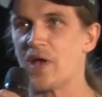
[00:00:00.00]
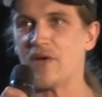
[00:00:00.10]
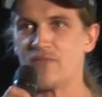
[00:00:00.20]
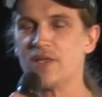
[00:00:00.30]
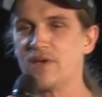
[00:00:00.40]
But I
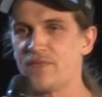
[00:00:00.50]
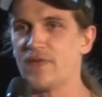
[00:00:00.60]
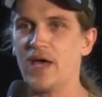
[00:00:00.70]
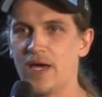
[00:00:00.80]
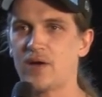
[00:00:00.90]
really
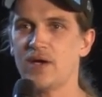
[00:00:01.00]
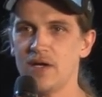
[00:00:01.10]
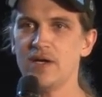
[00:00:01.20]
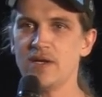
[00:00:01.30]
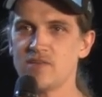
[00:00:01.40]
feel like
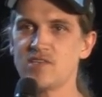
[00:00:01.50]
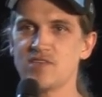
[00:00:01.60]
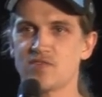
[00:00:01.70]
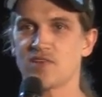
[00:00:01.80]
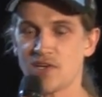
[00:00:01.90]

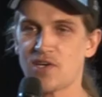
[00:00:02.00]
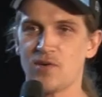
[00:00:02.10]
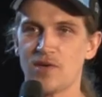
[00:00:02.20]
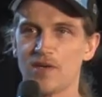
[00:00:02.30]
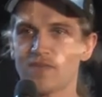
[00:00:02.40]
she's the
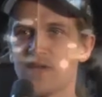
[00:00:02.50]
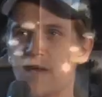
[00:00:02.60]
cutest.